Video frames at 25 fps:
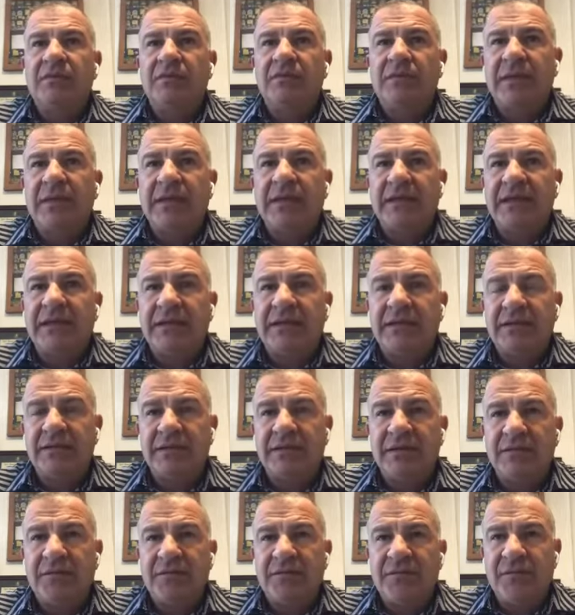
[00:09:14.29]
the,
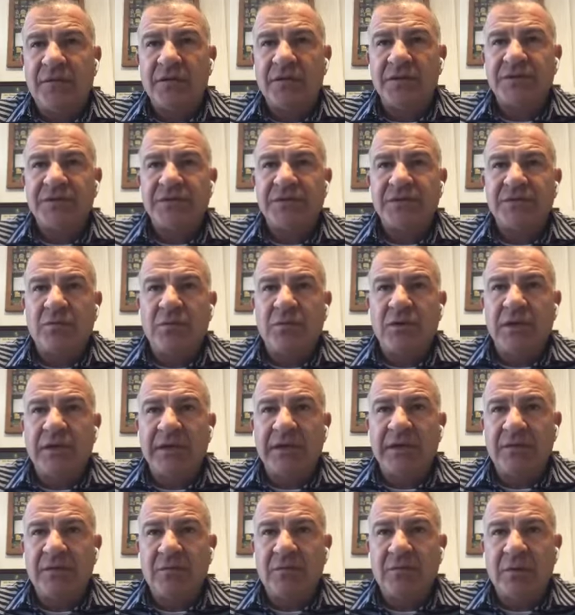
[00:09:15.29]
the first
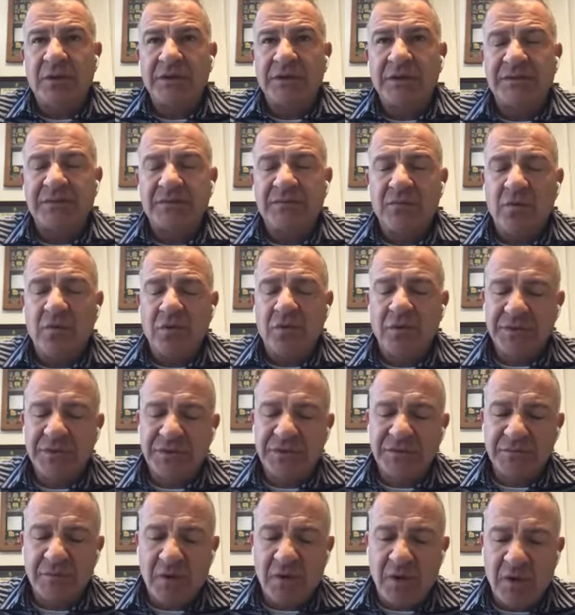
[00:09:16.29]
one was more
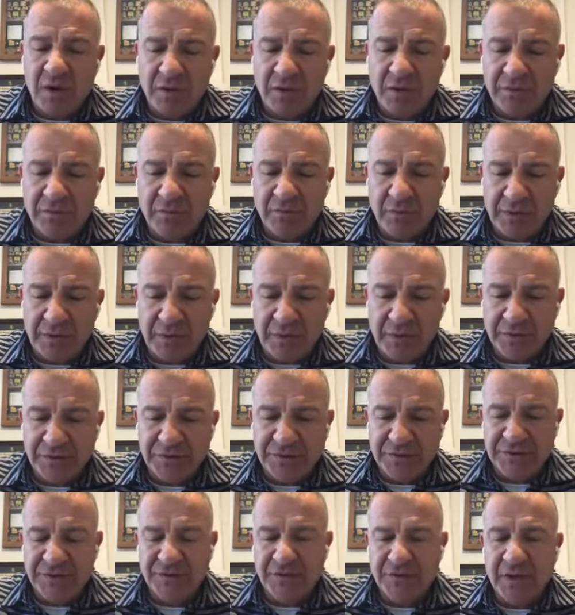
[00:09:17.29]
smaller, when you're
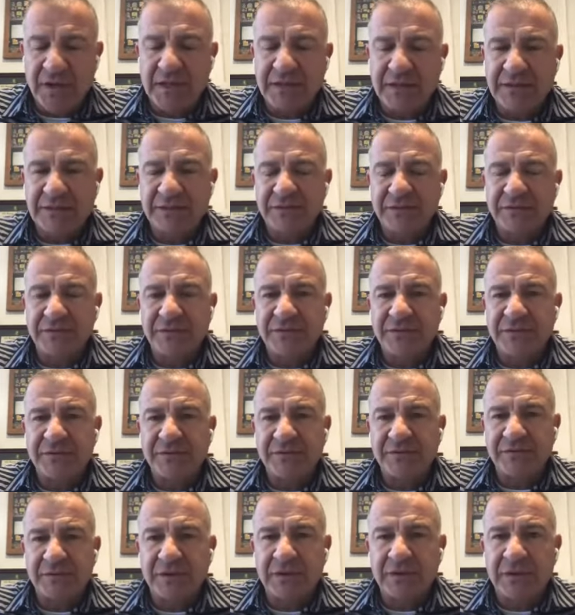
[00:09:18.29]
just trying to,
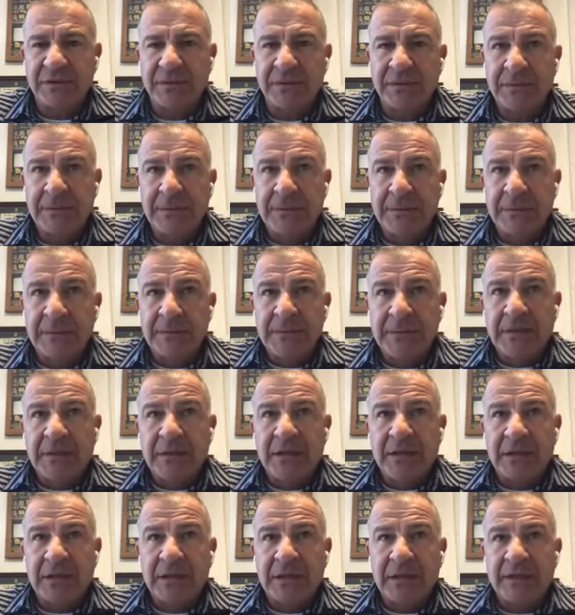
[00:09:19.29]
to, uh,
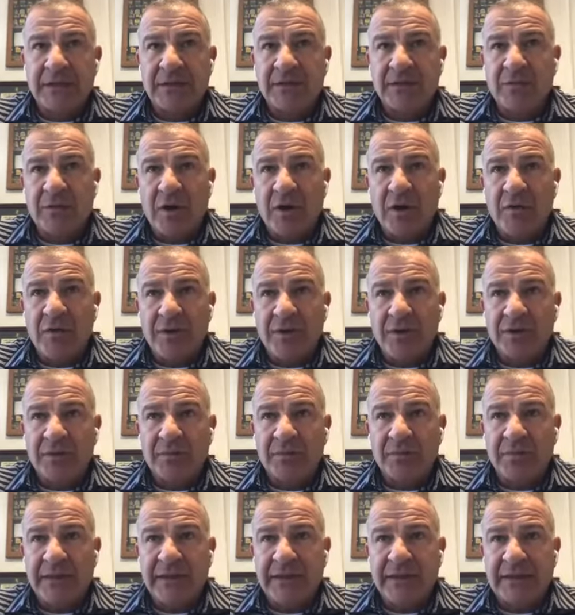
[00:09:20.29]
uh, grow a little
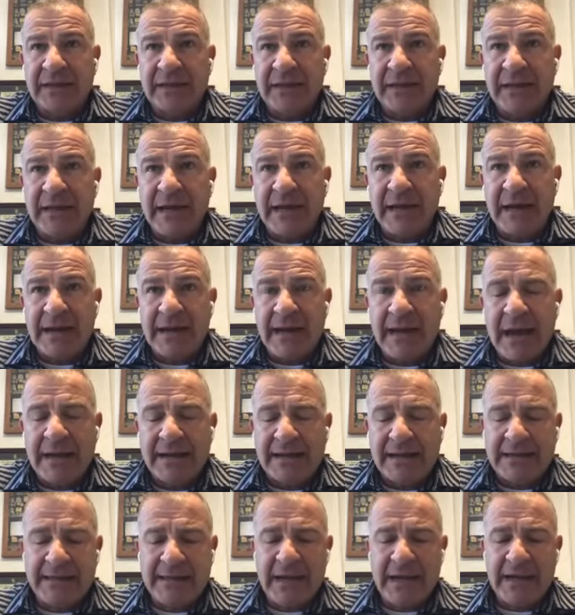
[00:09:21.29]
bit. I, I,
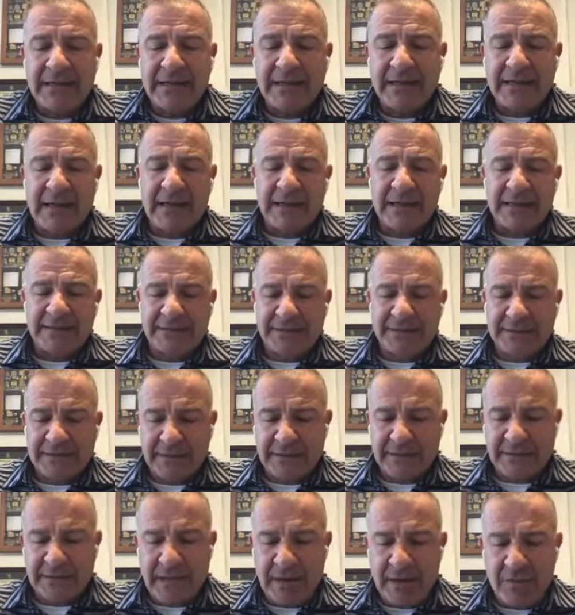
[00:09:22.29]
I kind of got,
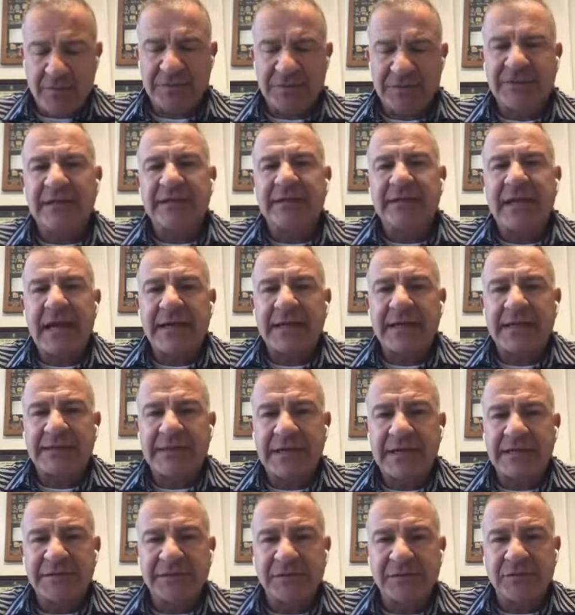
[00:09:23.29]
uh, I would say
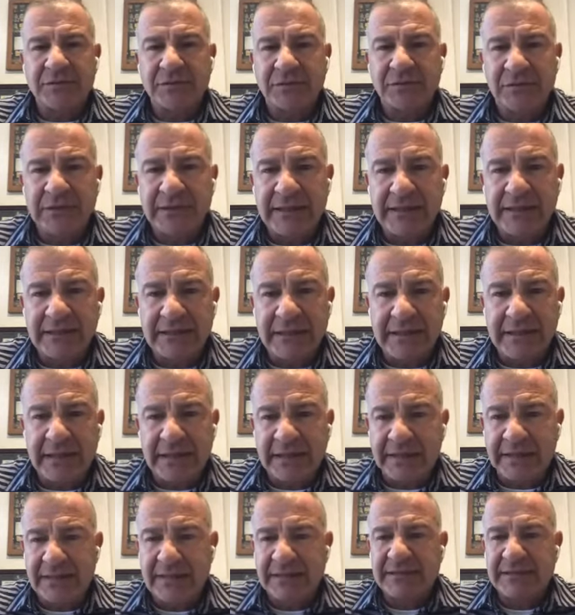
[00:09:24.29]
lackadaisical, and, and then
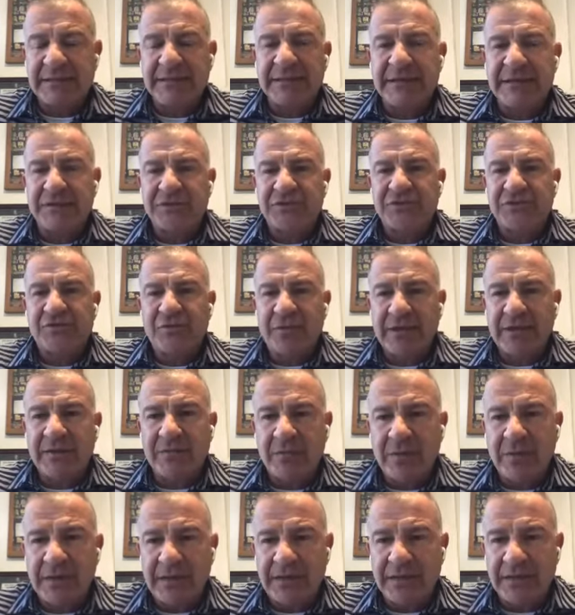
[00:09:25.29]
I'd get the itch. We,
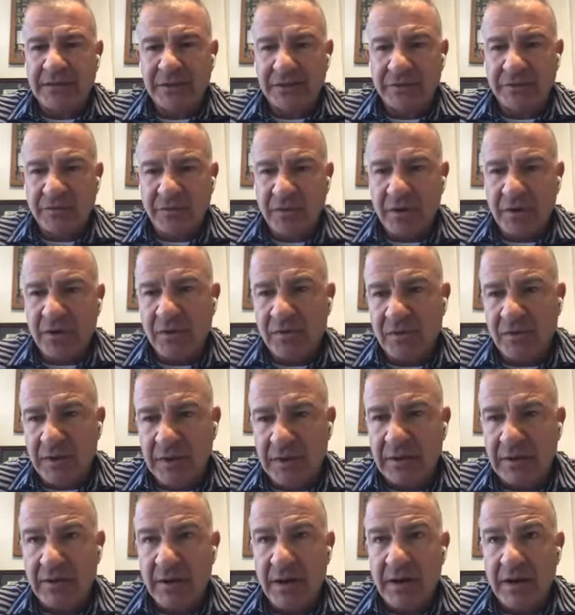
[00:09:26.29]
we need to grow.
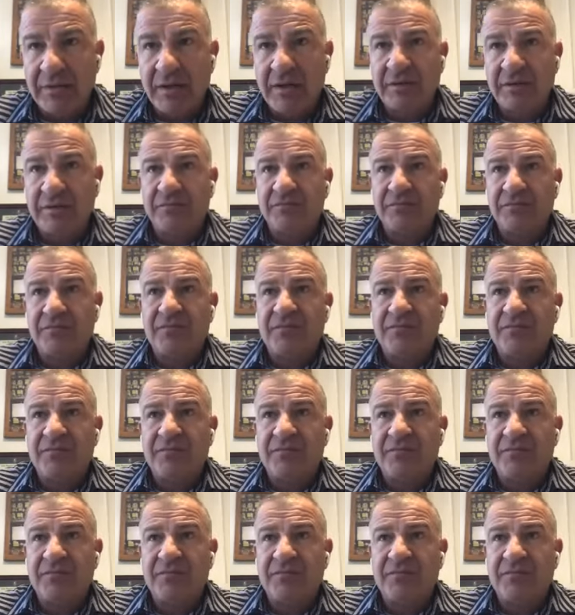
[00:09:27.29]
Uh, another